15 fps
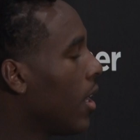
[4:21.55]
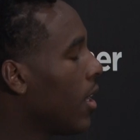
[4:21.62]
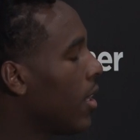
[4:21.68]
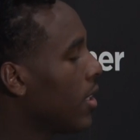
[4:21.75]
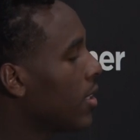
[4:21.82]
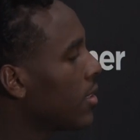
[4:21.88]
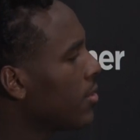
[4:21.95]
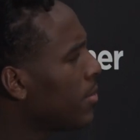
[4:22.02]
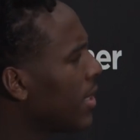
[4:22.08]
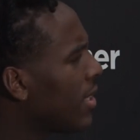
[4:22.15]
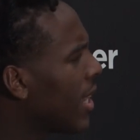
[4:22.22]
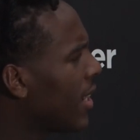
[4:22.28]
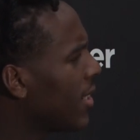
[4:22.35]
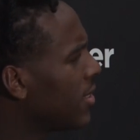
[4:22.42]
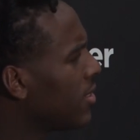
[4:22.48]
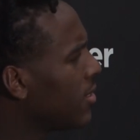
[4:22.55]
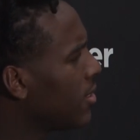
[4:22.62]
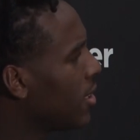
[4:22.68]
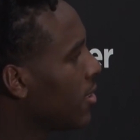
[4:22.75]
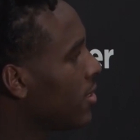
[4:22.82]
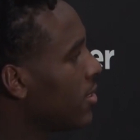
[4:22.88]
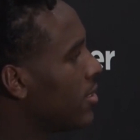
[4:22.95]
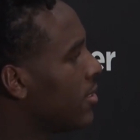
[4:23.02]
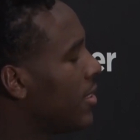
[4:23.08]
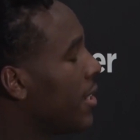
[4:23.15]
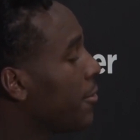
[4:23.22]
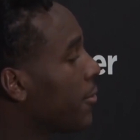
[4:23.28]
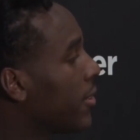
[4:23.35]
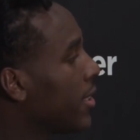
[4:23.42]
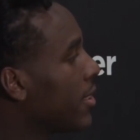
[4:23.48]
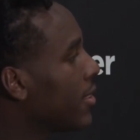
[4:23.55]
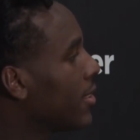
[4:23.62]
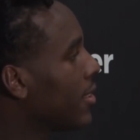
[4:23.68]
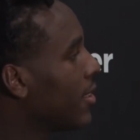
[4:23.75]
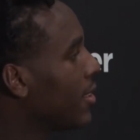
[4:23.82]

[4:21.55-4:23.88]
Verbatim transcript: Uh, it's been nice. You know, it's different.